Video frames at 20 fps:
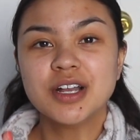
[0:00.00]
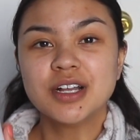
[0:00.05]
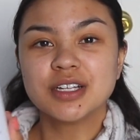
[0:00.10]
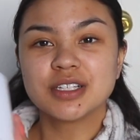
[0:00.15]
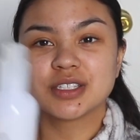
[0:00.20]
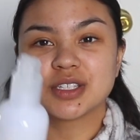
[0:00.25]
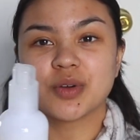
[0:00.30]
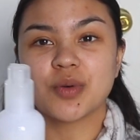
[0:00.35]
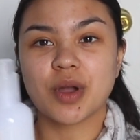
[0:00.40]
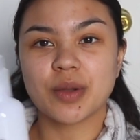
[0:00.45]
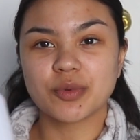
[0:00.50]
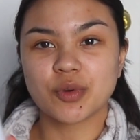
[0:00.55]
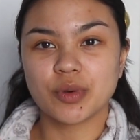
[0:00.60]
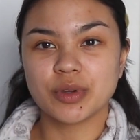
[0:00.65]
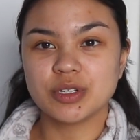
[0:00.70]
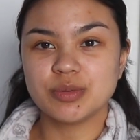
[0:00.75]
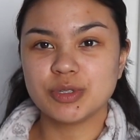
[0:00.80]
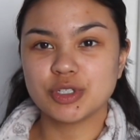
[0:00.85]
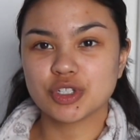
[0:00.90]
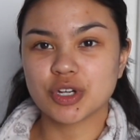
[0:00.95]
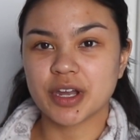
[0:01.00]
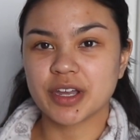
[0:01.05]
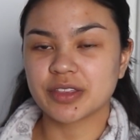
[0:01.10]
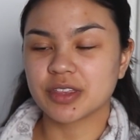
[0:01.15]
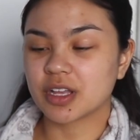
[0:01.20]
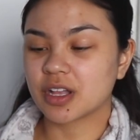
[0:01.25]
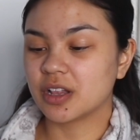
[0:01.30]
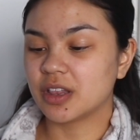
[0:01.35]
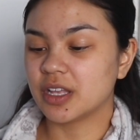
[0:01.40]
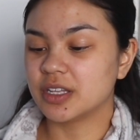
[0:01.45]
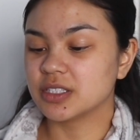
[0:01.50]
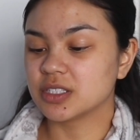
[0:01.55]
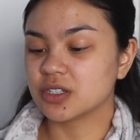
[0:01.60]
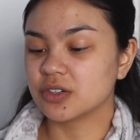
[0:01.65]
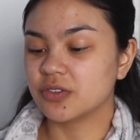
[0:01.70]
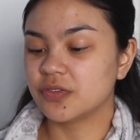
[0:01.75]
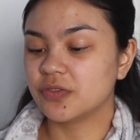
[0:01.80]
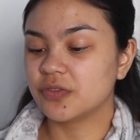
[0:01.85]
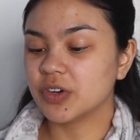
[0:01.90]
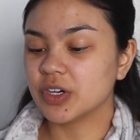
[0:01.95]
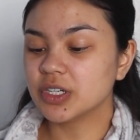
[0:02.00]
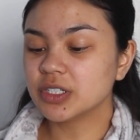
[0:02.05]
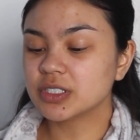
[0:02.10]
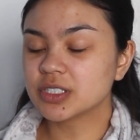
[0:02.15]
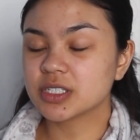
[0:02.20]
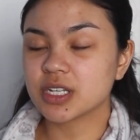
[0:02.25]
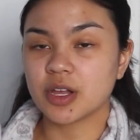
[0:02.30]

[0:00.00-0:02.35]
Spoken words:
So I'm going to be trying the cleanser first.